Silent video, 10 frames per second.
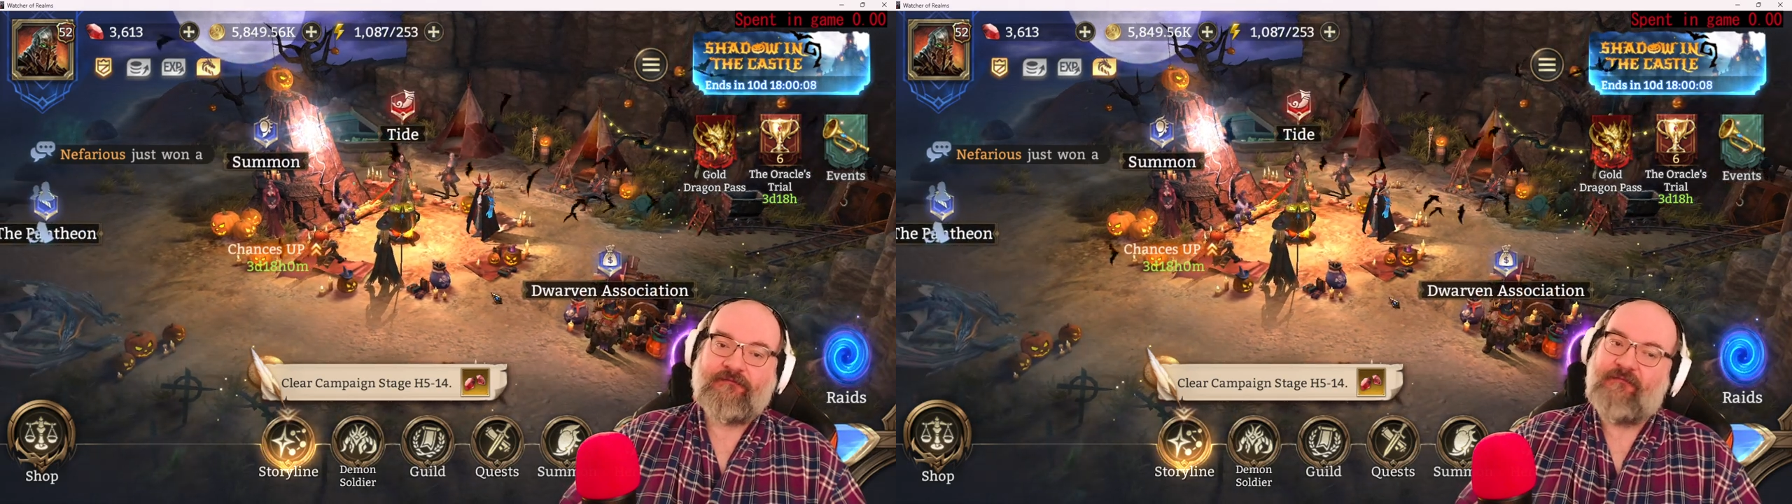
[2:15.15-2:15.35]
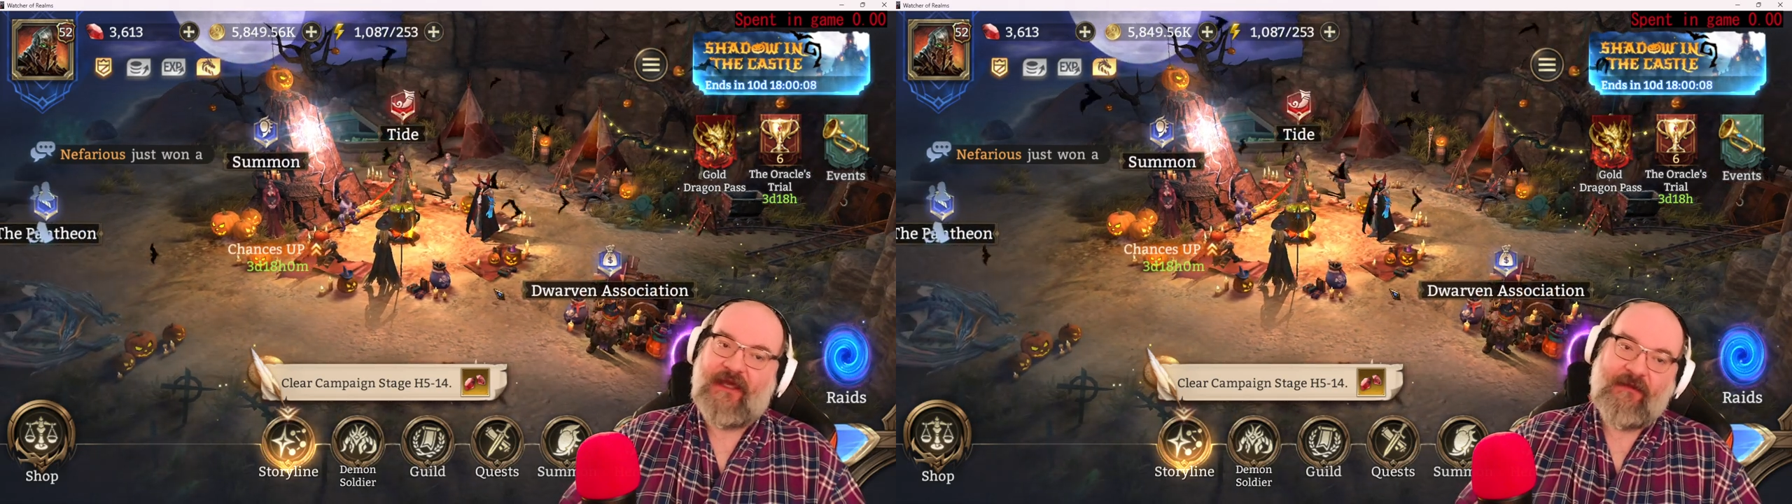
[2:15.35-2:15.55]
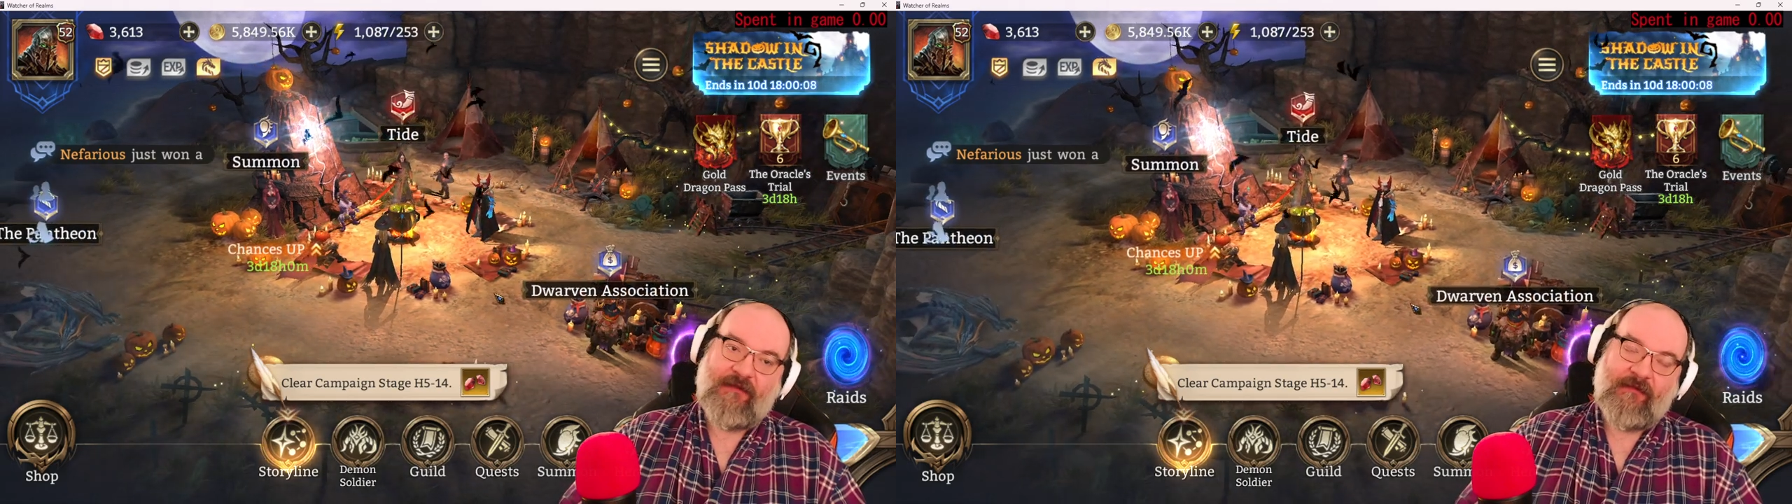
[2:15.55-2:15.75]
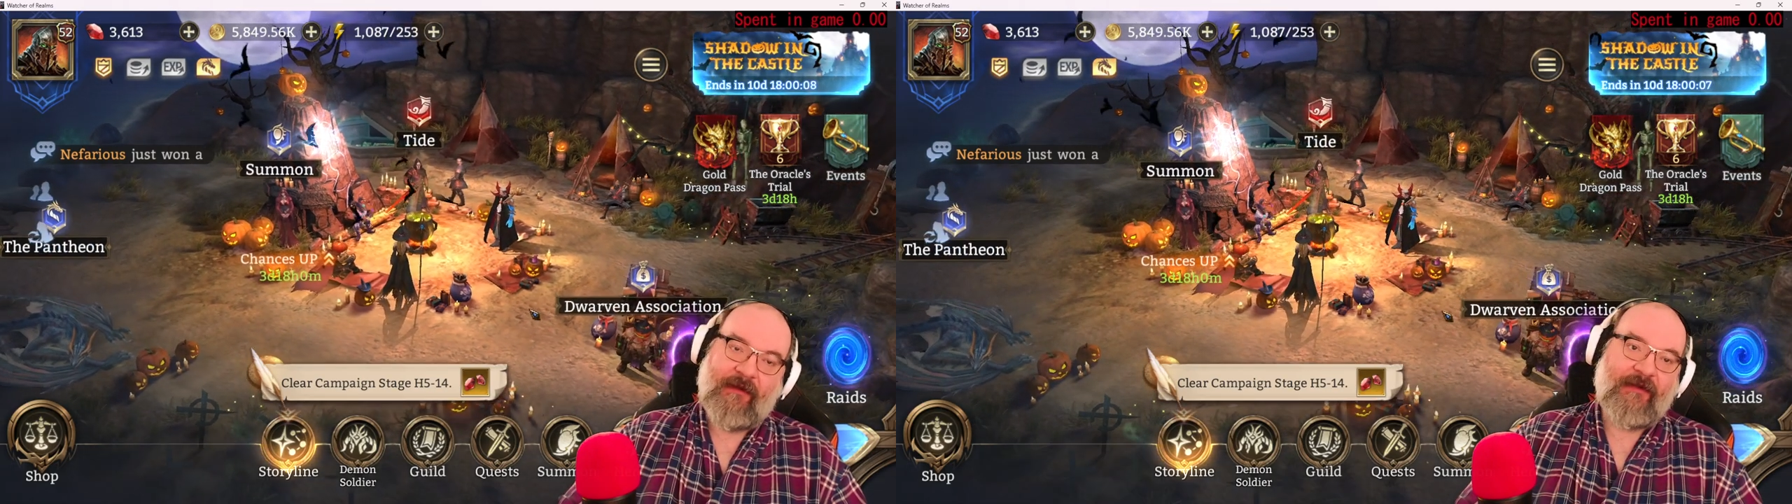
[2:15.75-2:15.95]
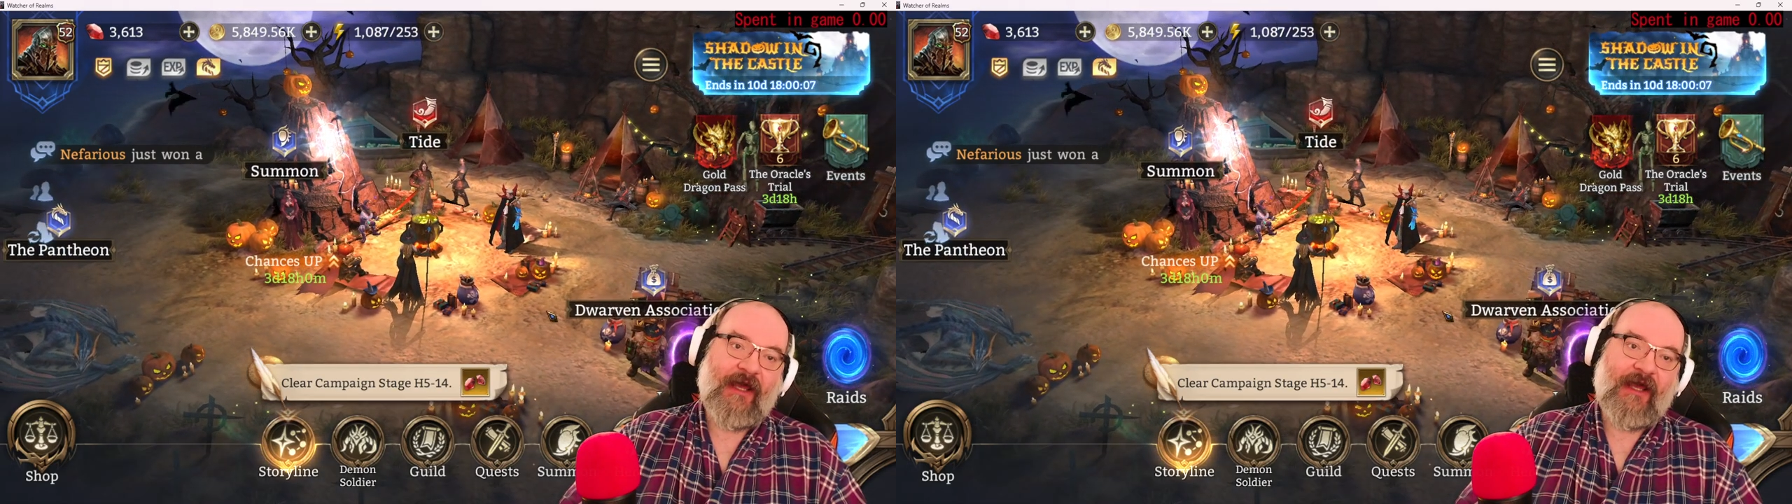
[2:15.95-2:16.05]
Maybe, maybe